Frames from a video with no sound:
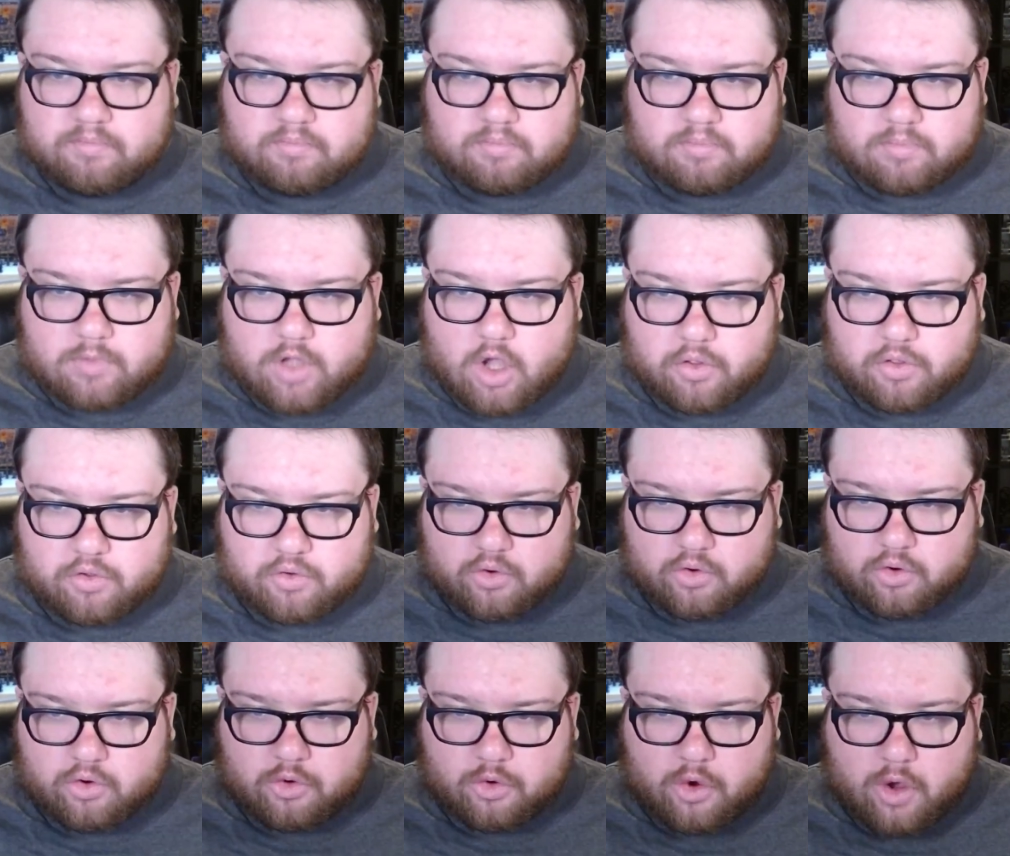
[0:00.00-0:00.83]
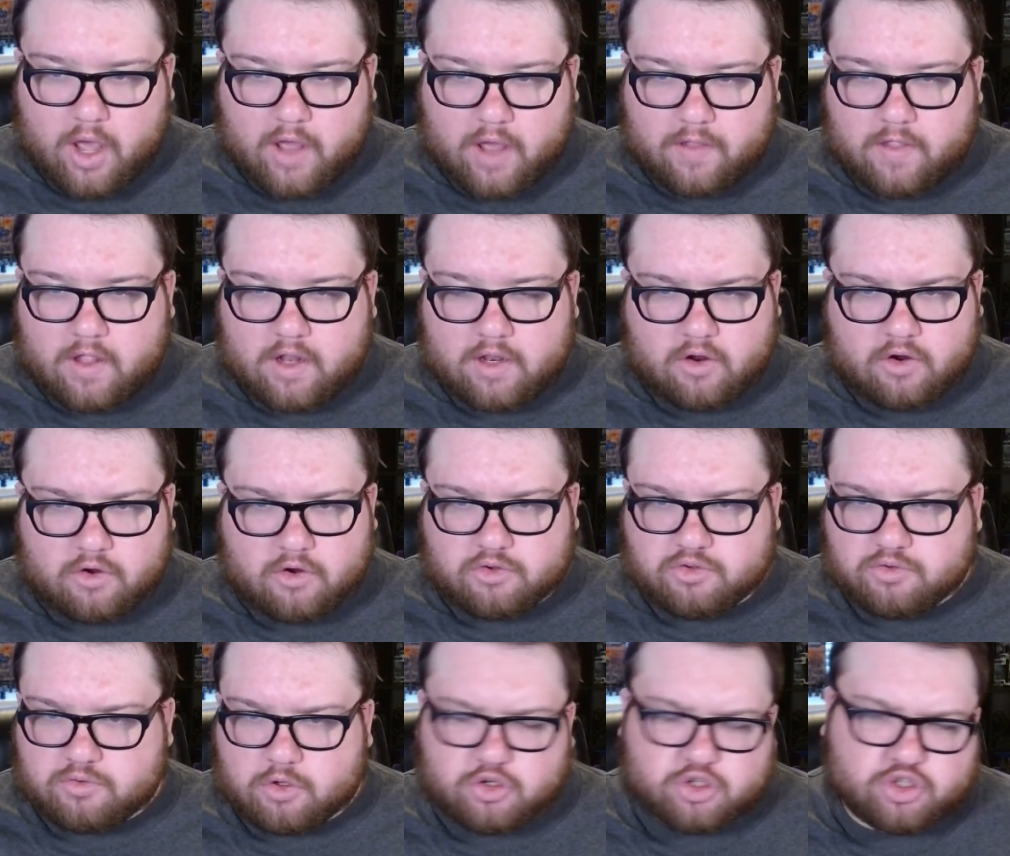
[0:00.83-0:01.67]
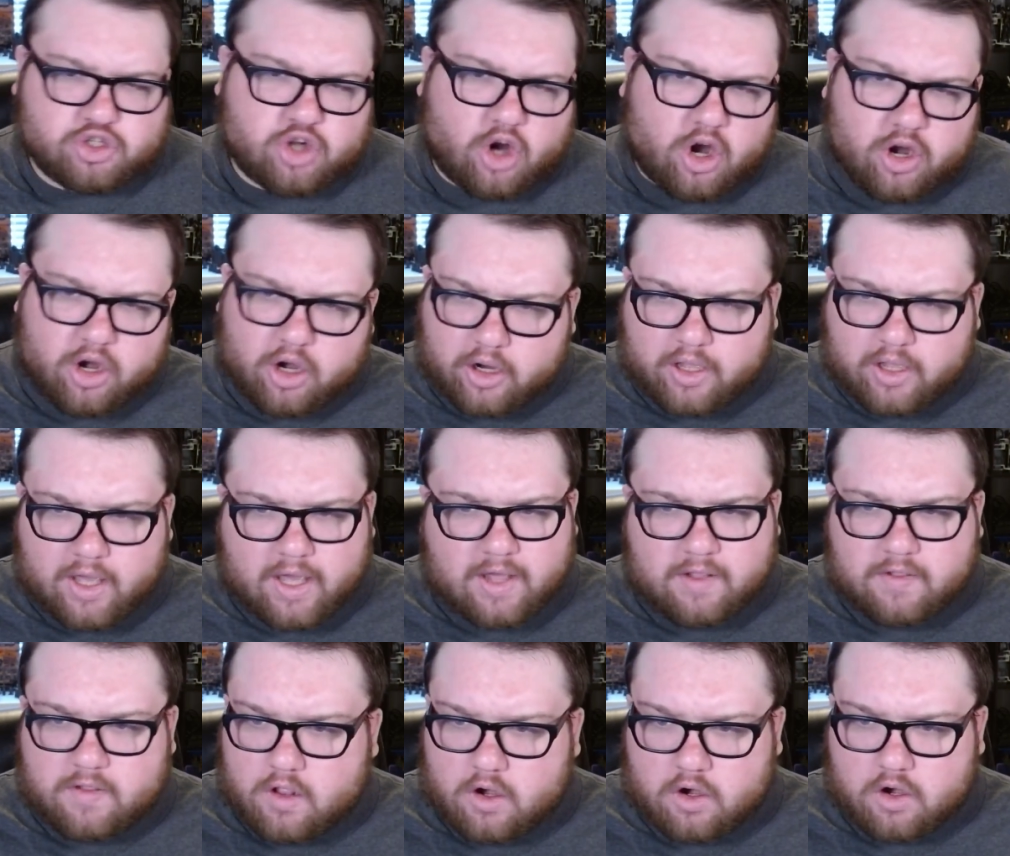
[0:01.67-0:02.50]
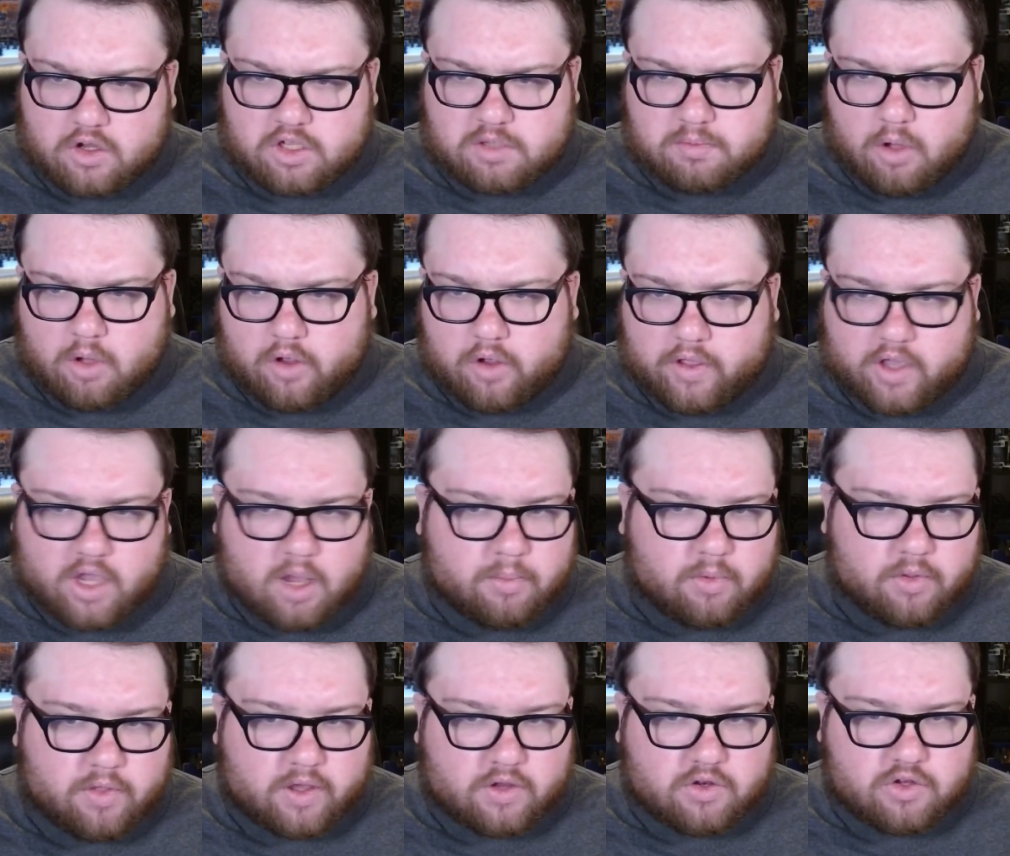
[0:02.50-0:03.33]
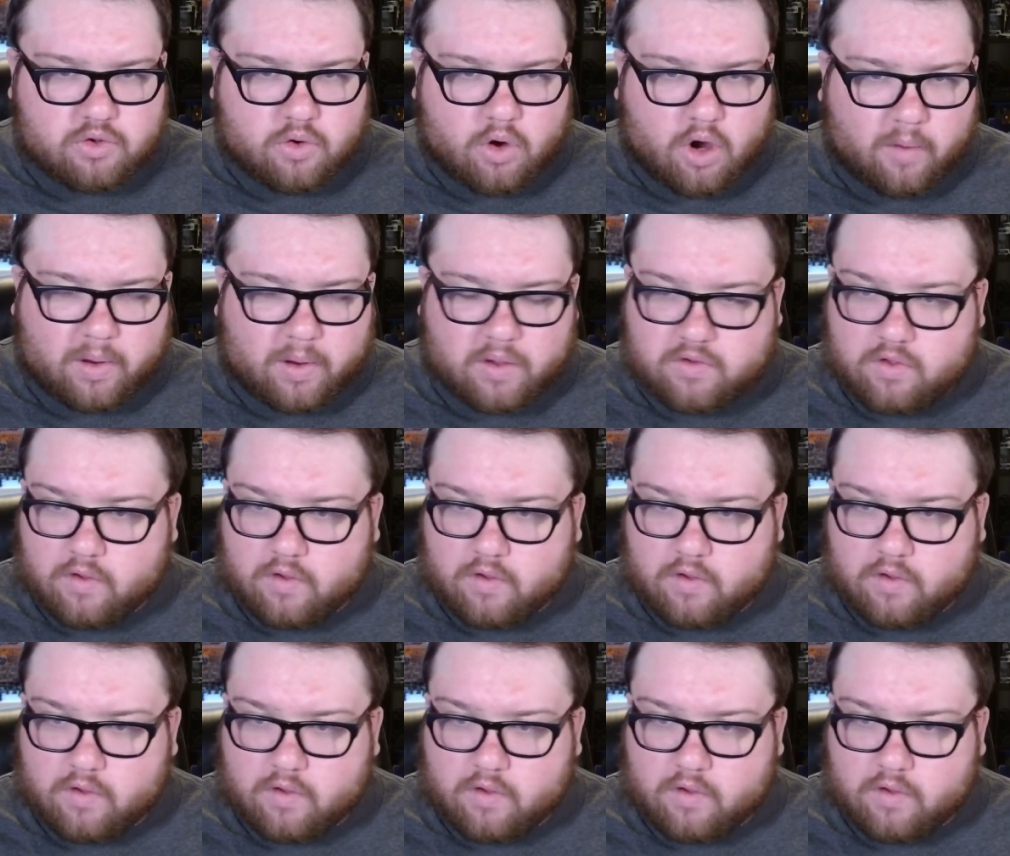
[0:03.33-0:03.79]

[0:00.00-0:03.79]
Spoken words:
go through, and then there's starter kits that are smaller that come with like 2 armies.